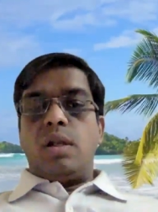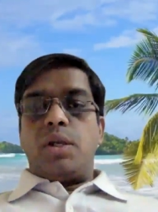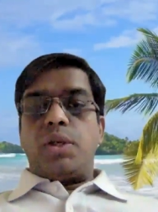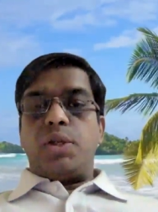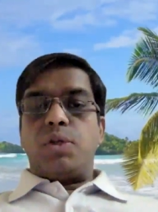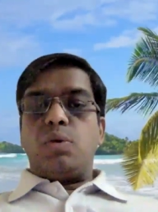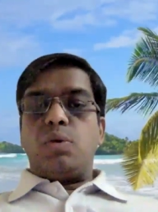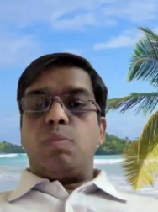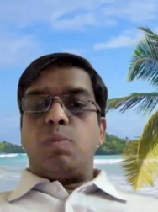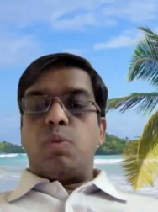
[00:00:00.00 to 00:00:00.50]

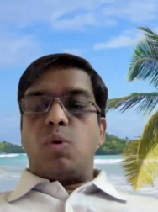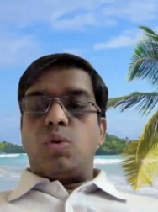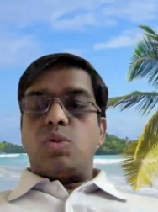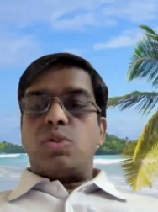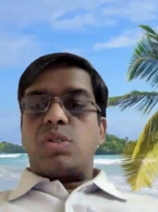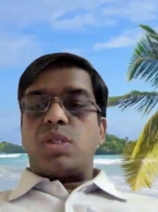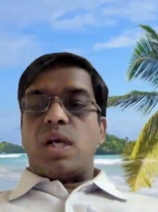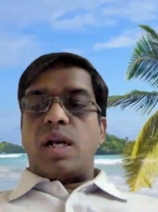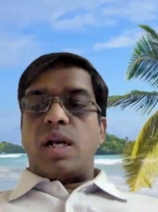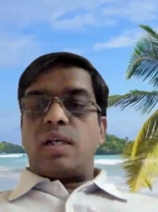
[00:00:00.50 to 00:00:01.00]
new
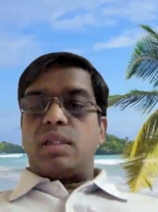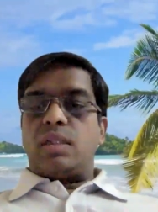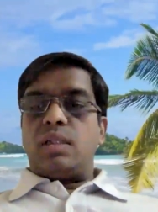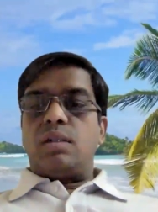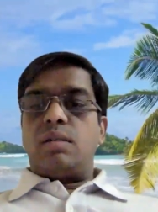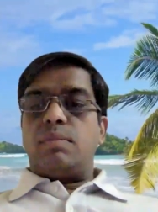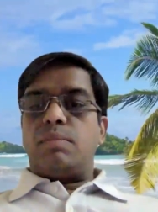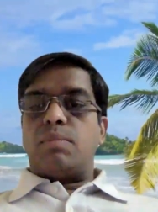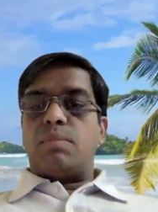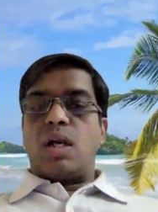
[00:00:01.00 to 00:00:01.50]
bones at
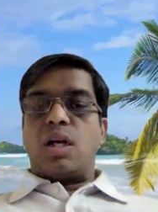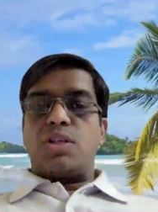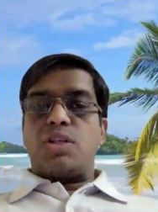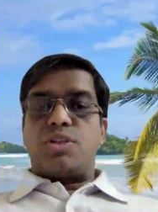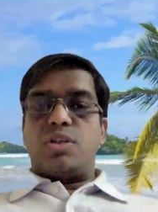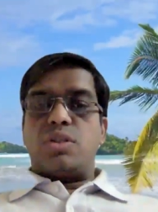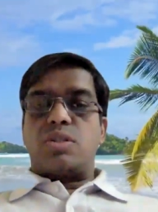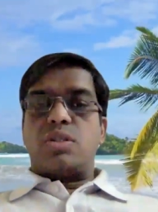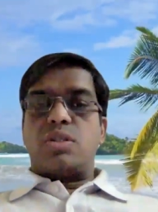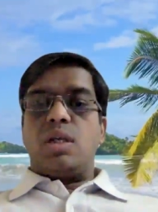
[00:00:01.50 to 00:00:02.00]
the
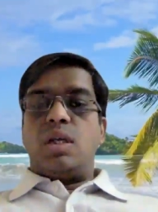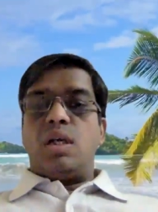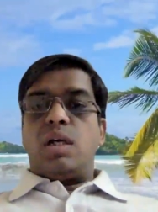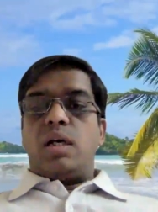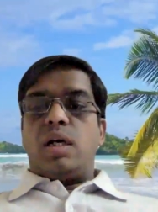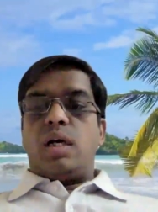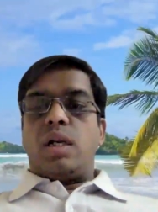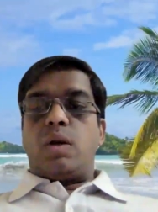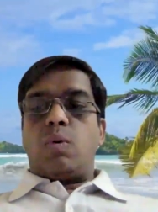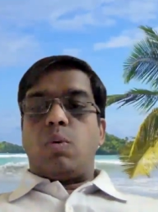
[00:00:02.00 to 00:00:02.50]
margins.
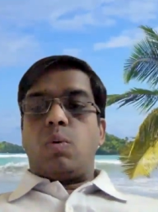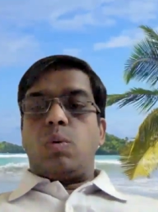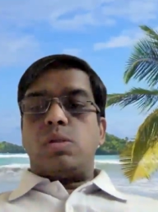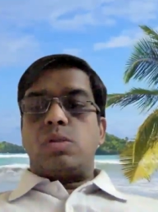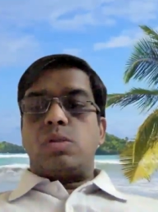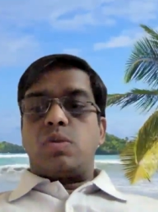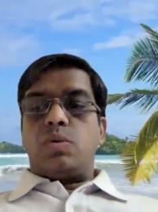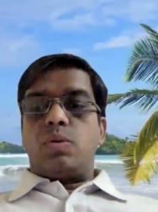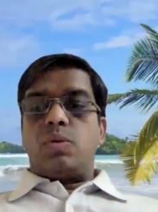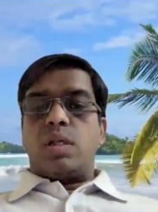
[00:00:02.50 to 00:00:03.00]
And
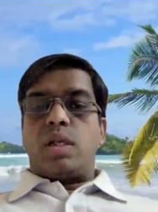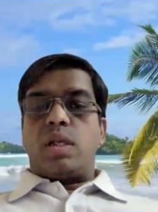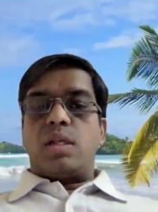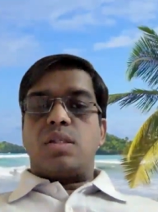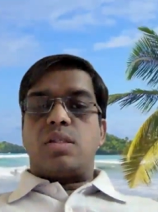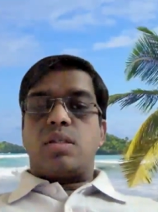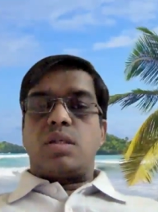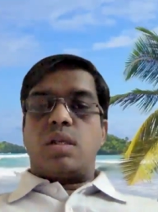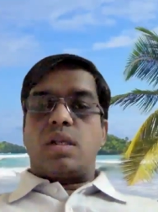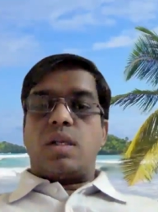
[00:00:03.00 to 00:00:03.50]
also there
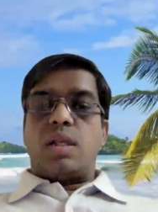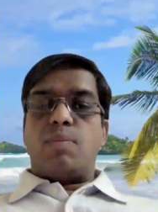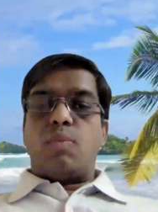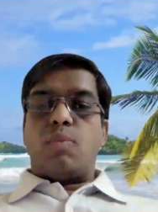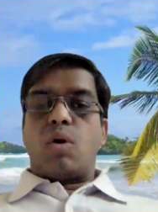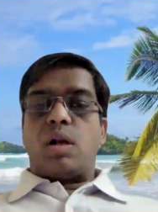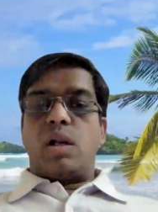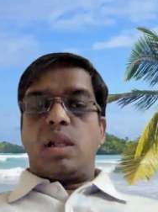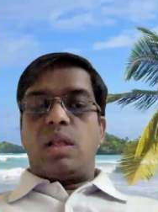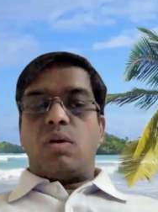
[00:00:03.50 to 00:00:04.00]
is
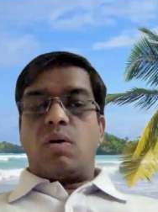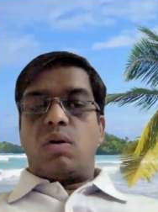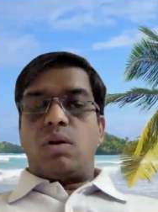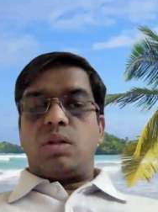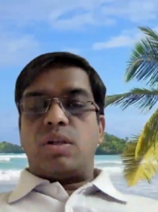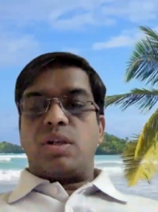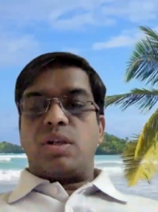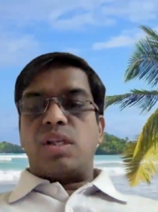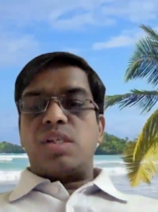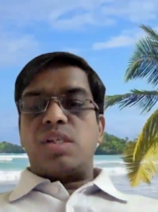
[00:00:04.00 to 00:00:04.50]
remodeling or
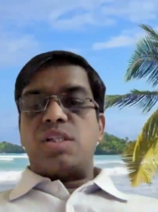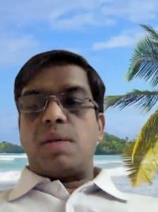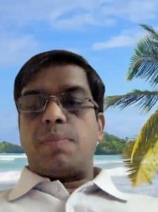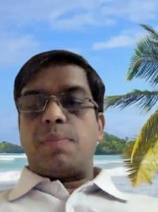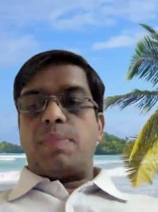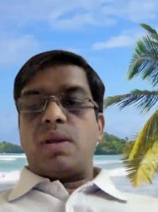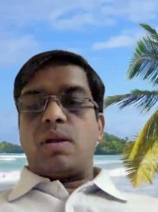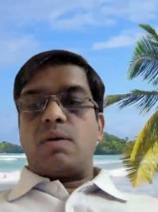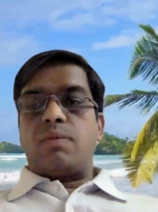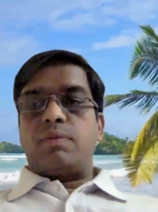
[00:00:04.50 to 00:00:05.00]
the
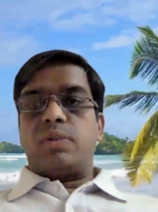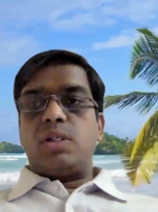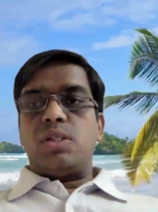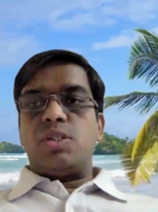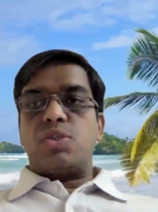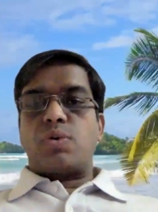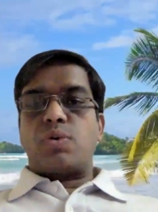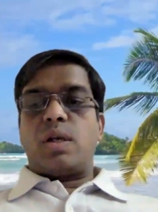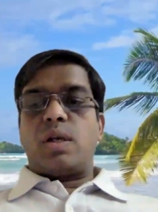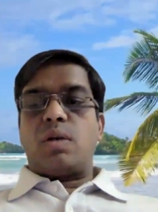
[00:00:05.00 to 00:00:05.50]
reshaping of the
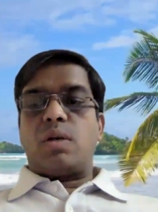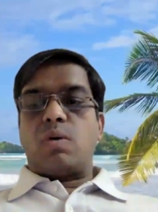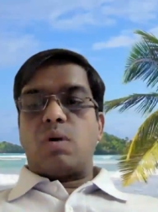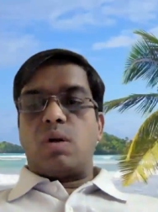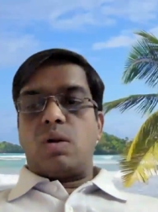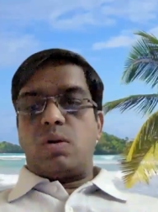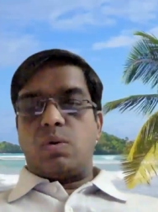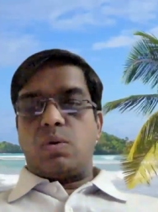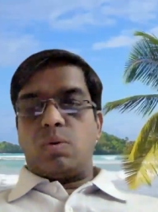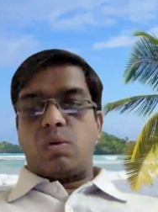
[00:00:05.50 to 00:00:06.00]
joint
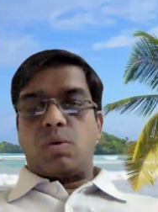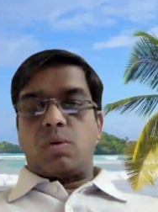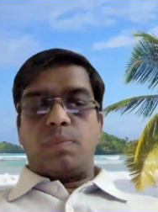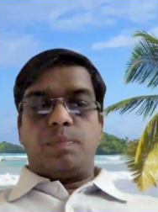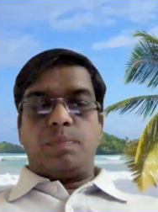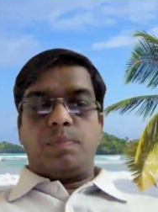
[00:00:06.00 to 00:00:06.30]
contour.